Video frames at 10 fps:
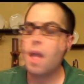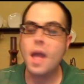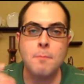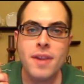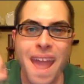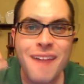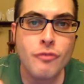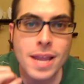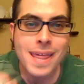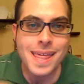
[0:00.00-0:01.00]
I put
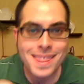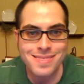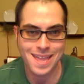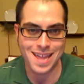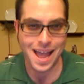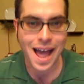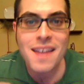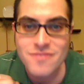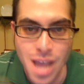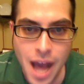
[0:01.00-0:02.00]
everything
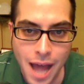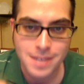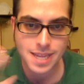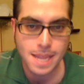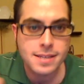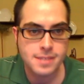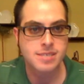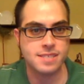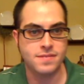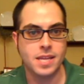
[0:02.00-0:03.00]
I've got into
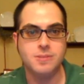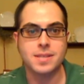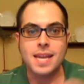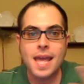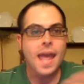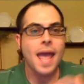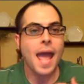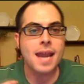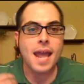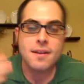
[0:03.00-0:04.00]
these videos, and
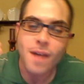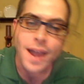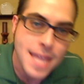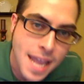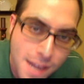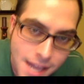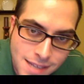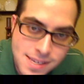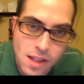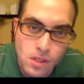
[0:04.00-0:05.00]
if I can't
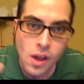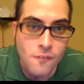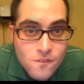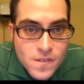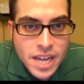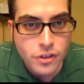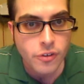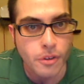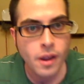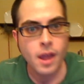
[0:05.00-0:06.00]
sell
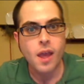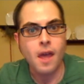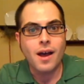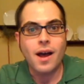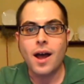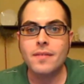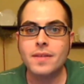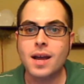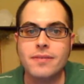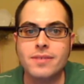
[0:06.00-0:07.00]
Victor on
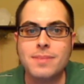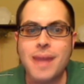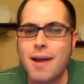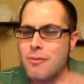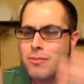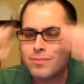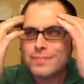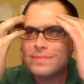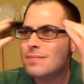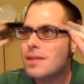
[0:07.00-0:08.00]
the concept, how
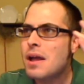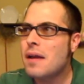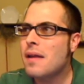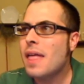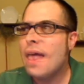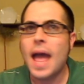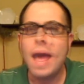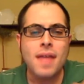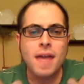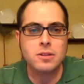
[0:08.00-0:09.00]
the
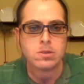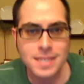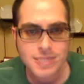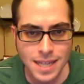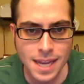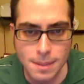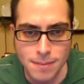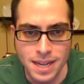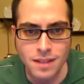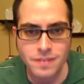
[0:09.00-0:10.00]
hell do I sell
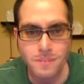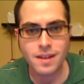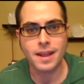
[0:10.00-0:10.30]
anybody else on